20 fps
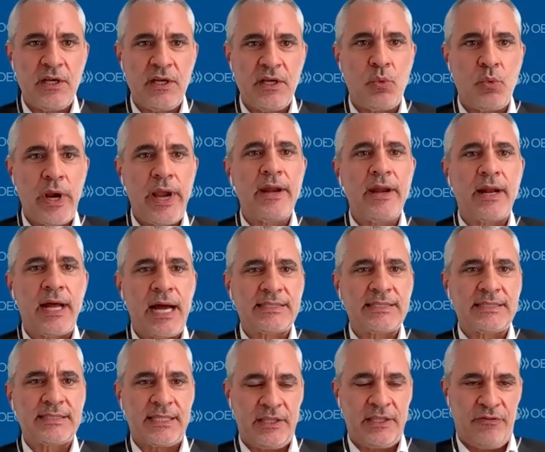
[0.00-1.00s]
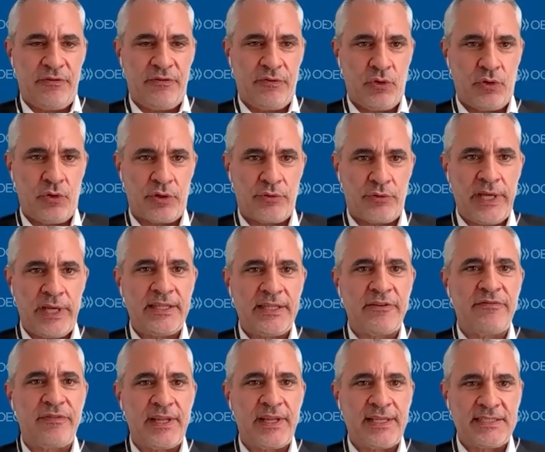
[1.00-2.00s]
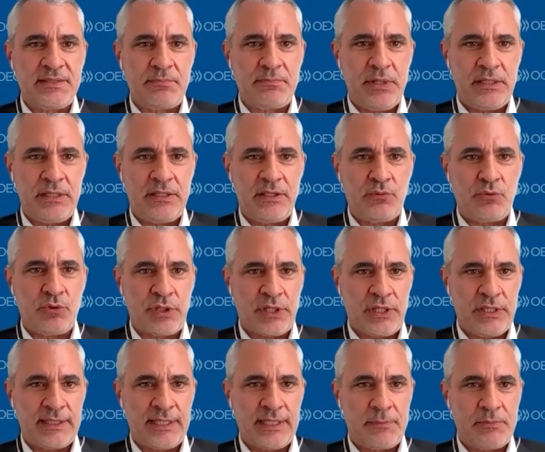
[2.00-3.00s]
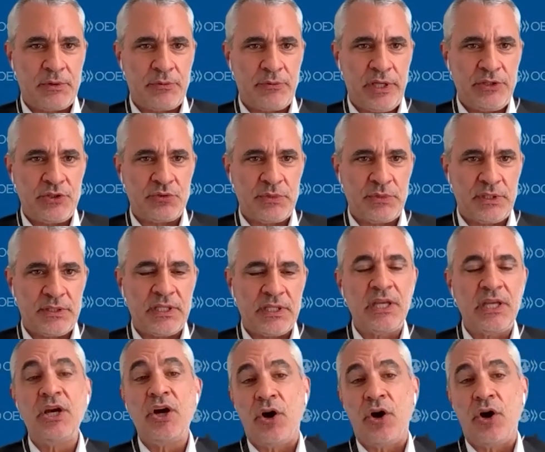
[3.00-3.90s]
were asking for greater flexibility in working time arrangement.